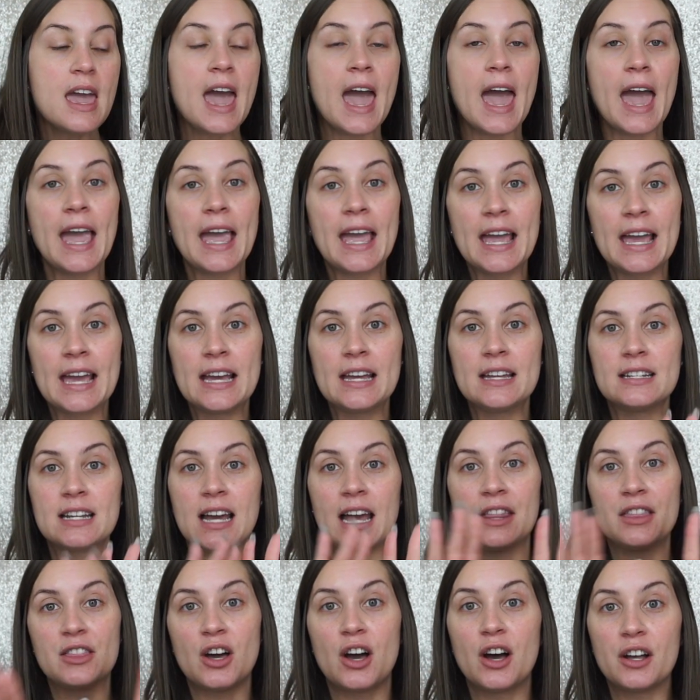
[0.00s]
And
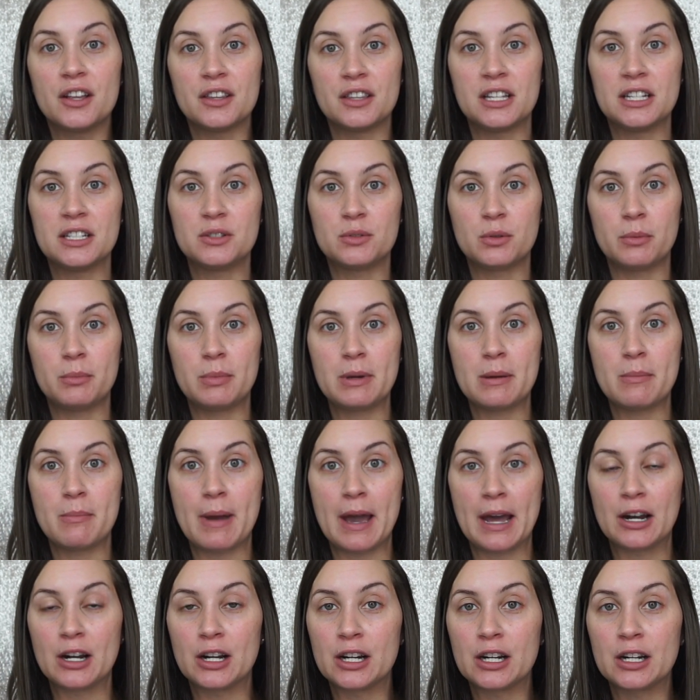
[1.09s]
I thought this would be
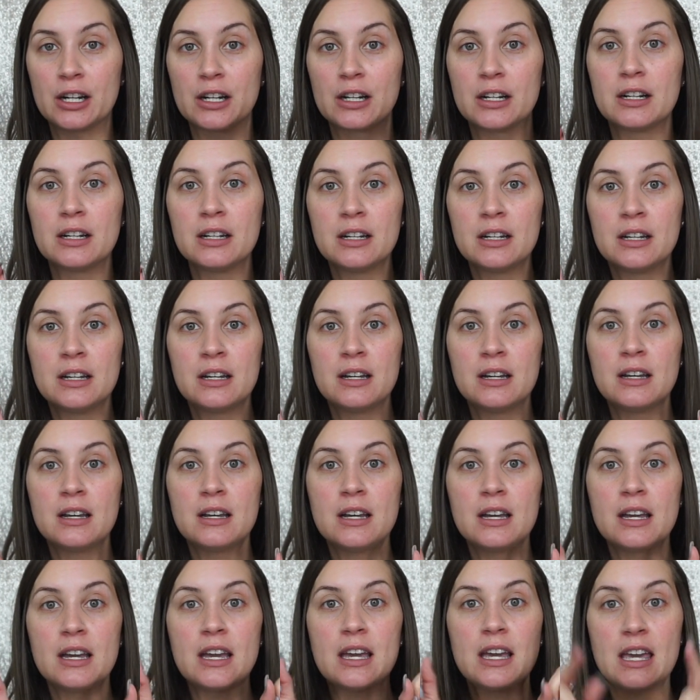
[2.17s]
better
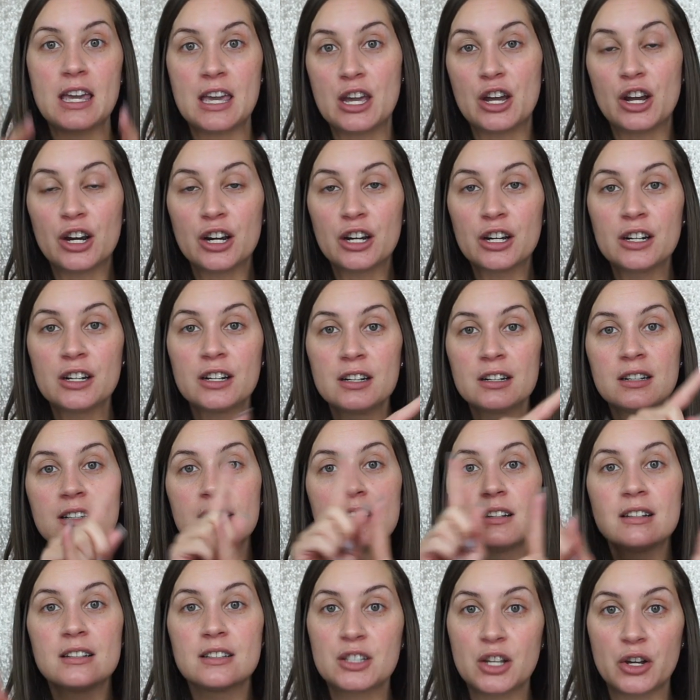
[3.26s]
here
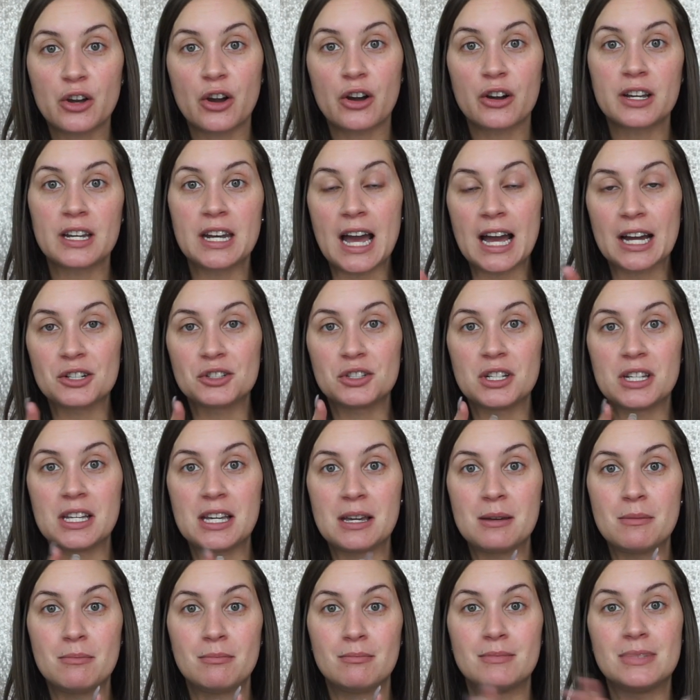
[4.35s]
so y'all could
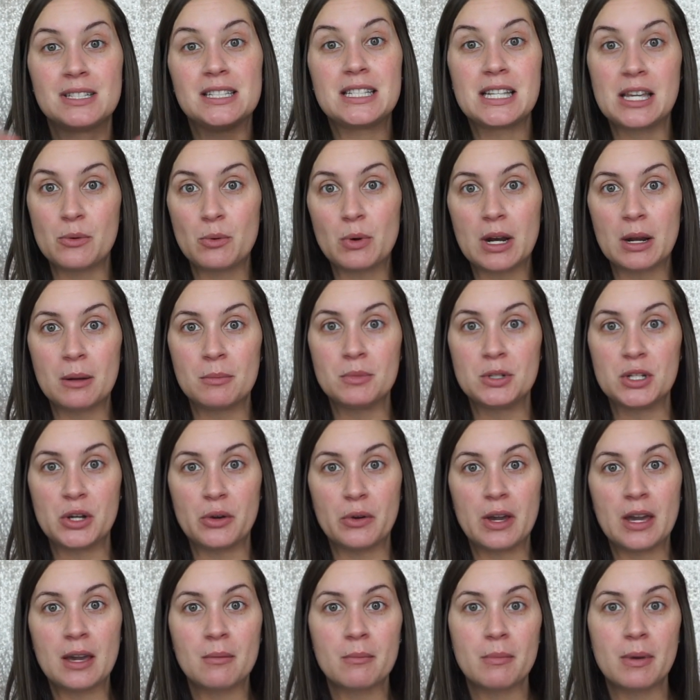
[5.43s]
actually see what I'm
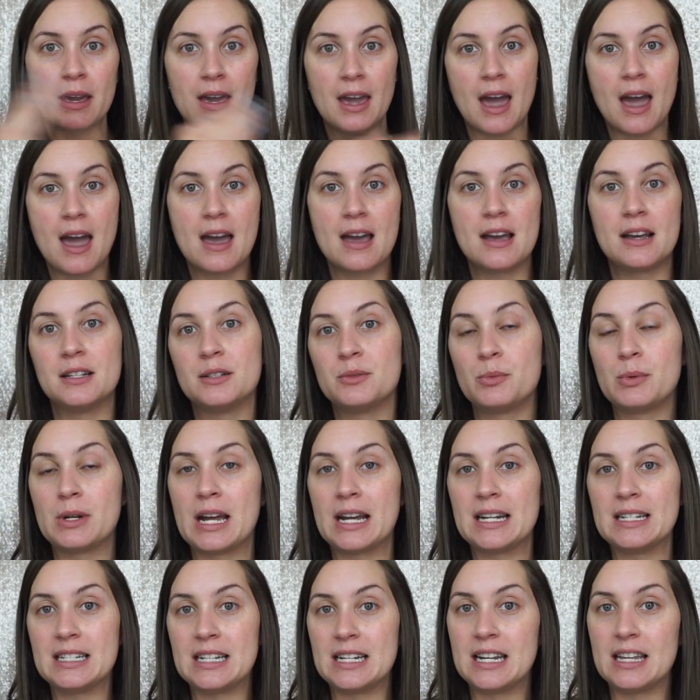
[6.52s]
doing because when
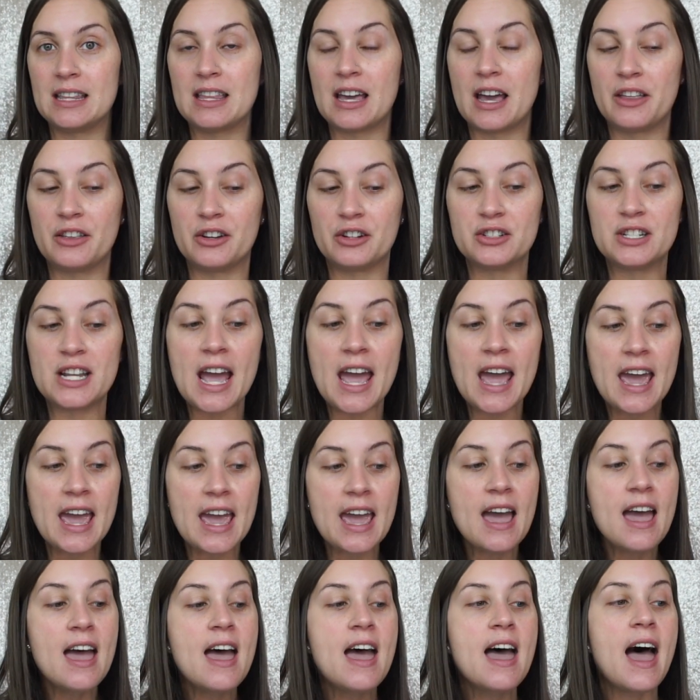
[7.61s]
I did it the other
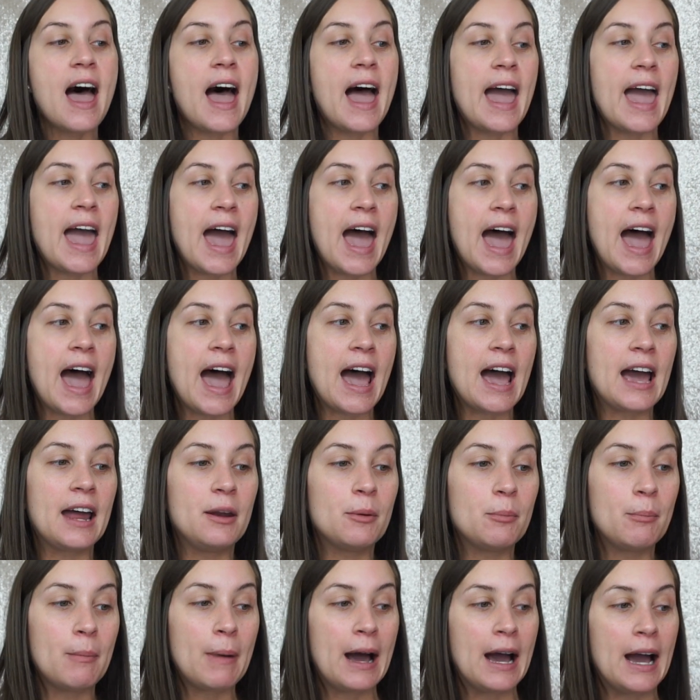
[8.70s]
day, I
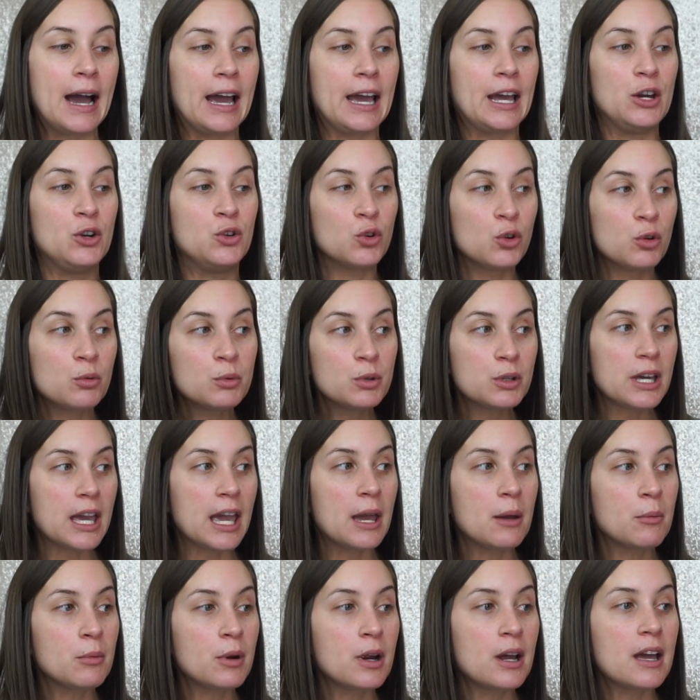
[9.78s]
had my normal
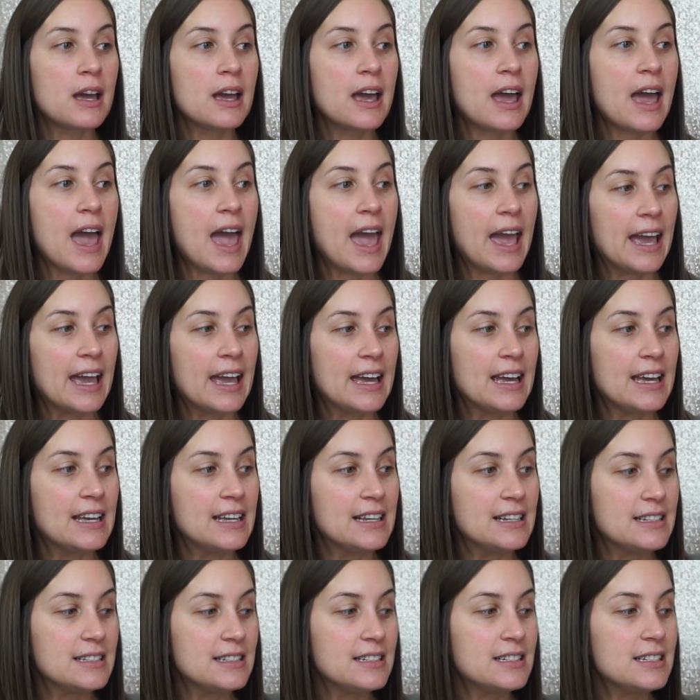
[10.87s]
camera
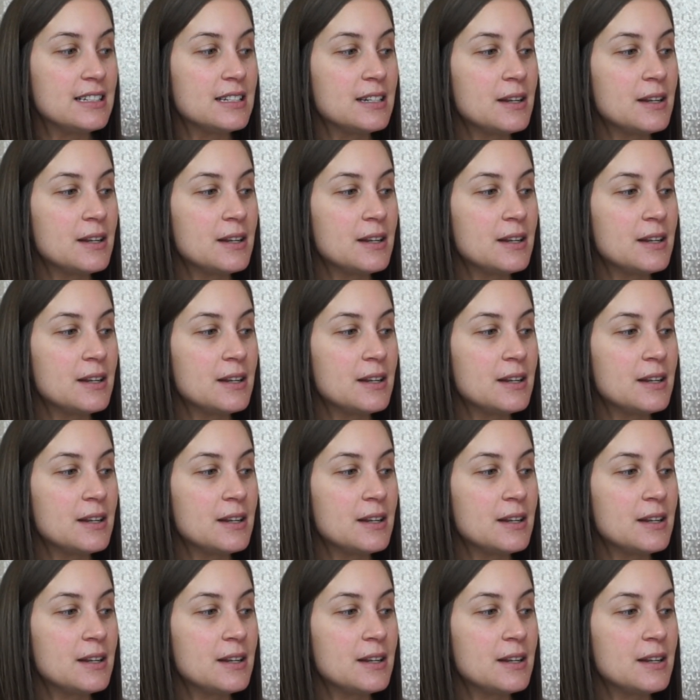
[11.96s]
and